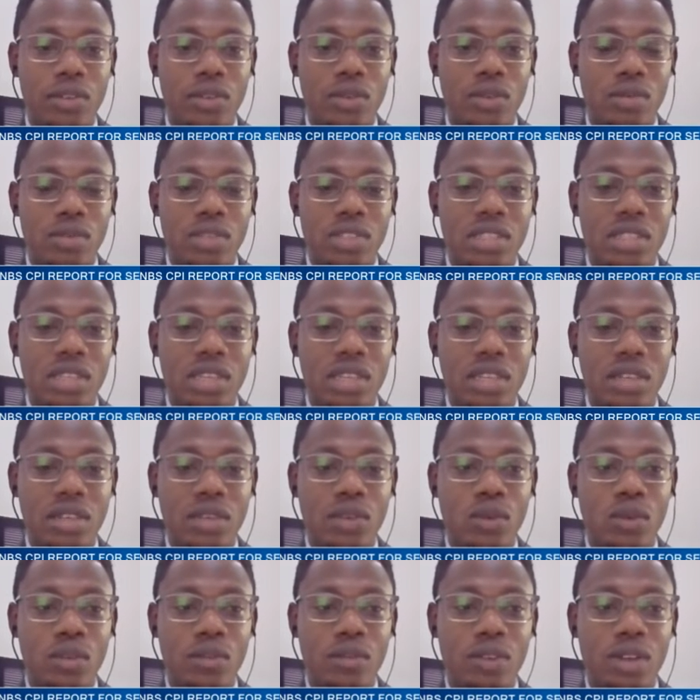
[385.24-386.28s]

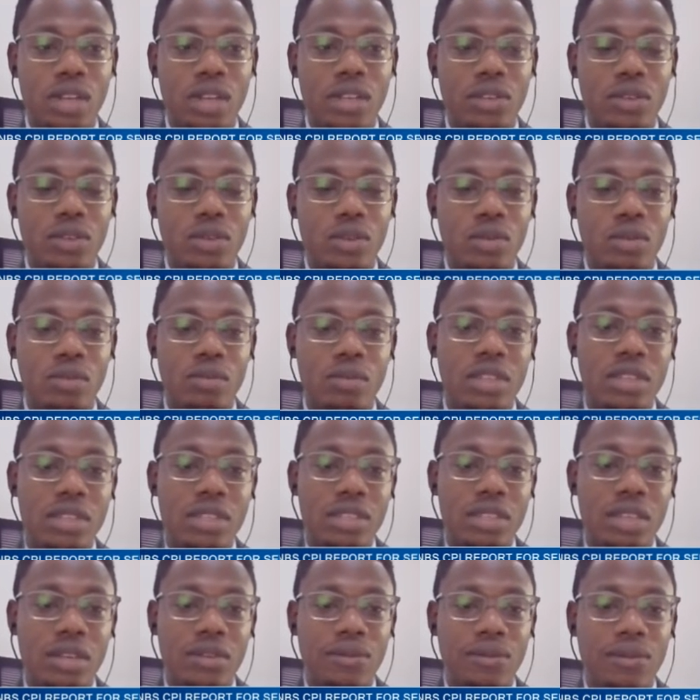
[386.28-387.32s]
steadily over,
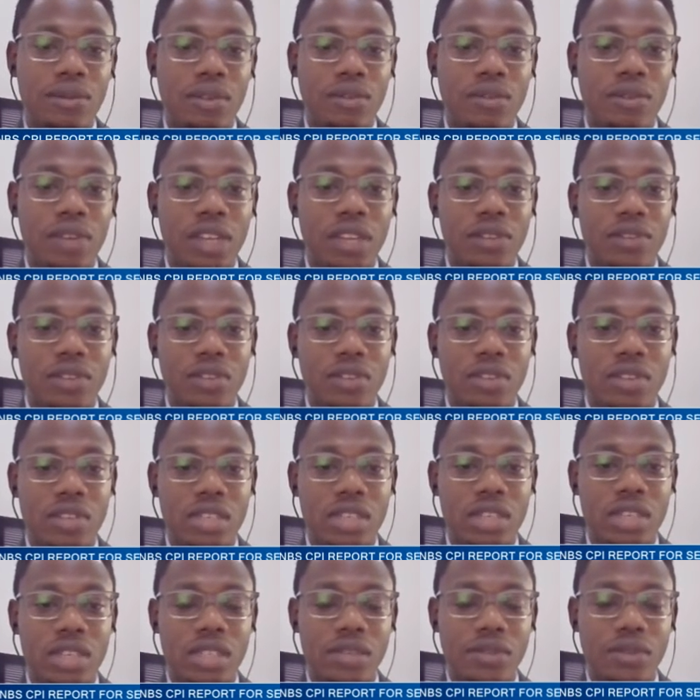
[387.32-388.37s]
let's say 4 or 5
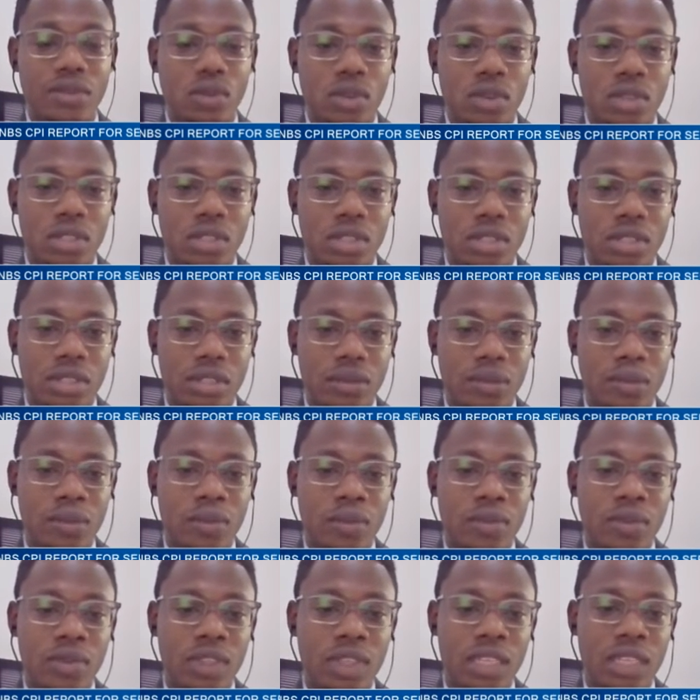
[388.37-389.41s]
consecutive quarters,
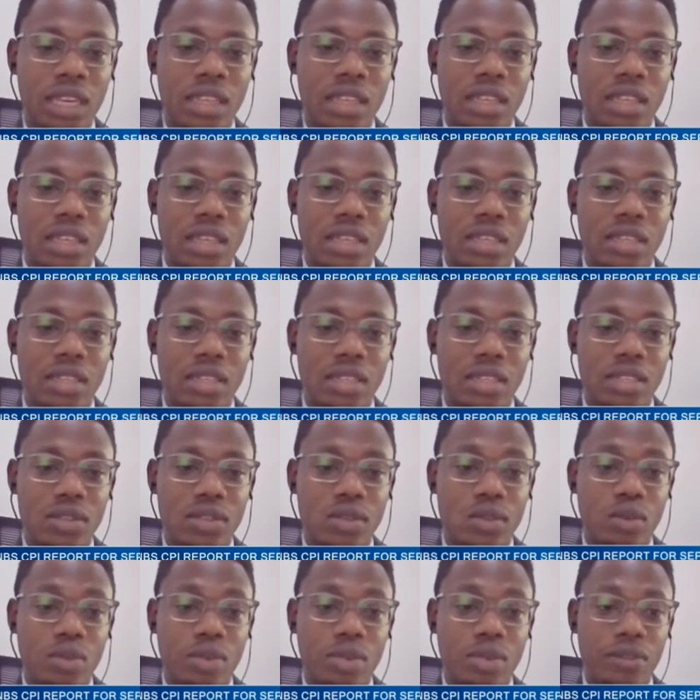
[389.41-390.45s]
I think it
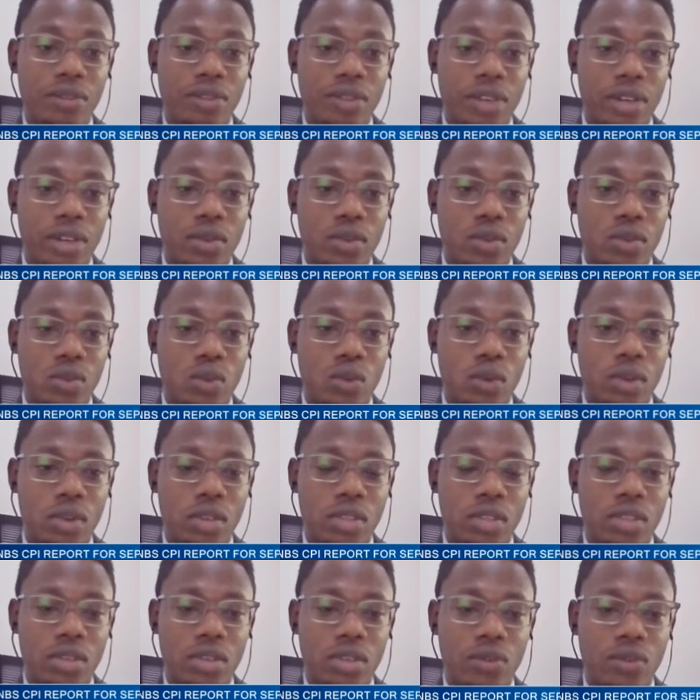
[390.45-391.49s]
would be a very good one
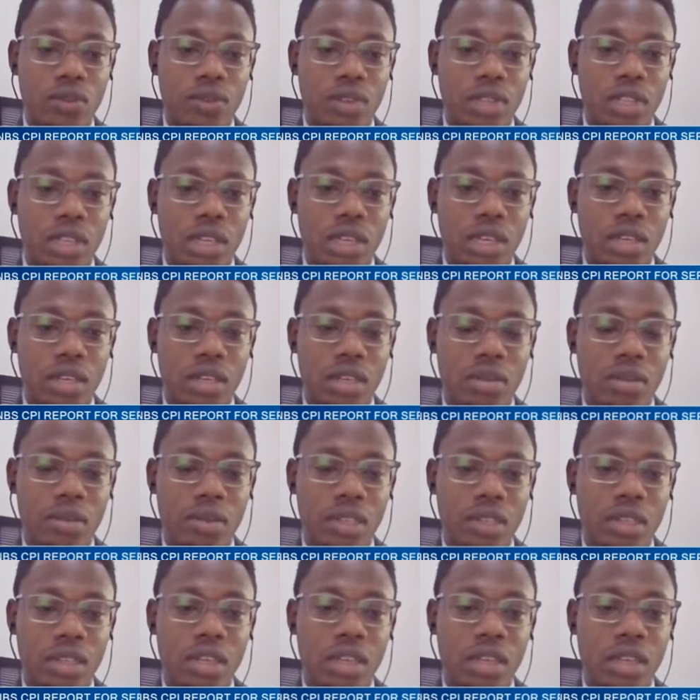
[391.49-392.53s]
for the economy.
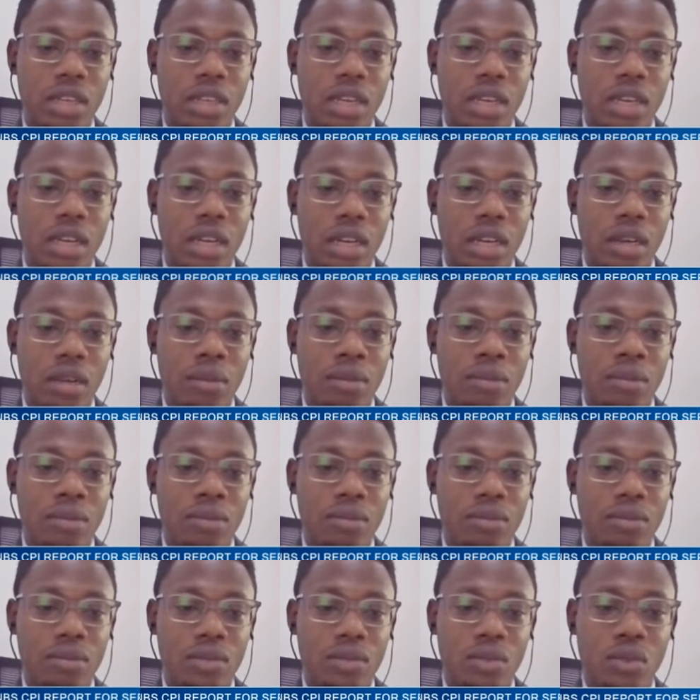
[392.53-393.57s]

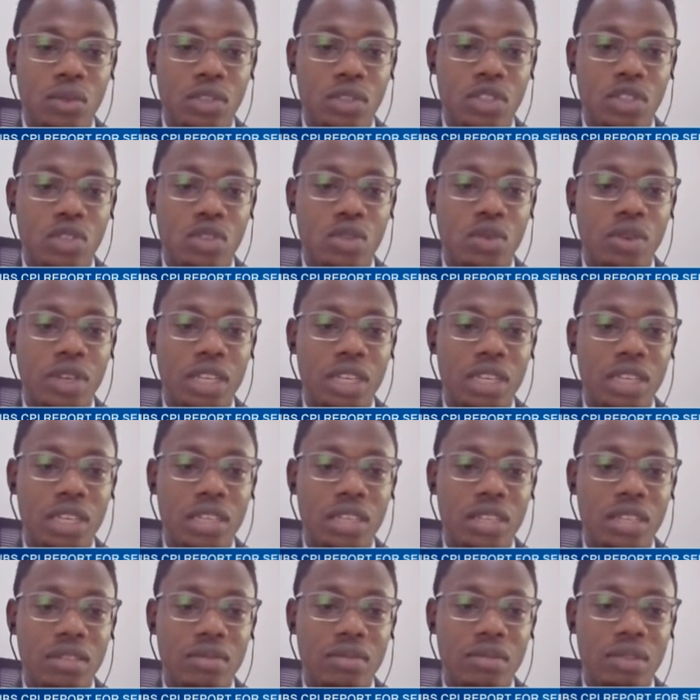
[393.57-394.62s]

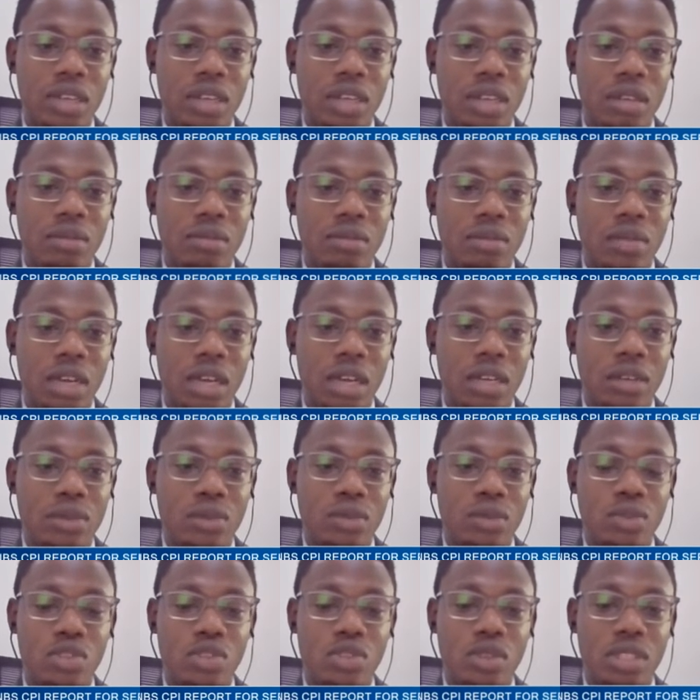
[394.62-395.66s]
Historically, our
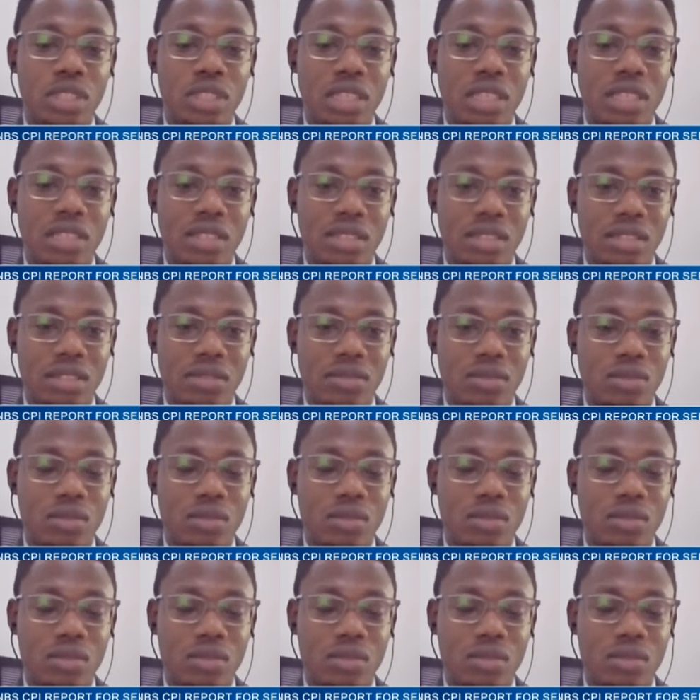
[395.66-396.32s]
growth rate has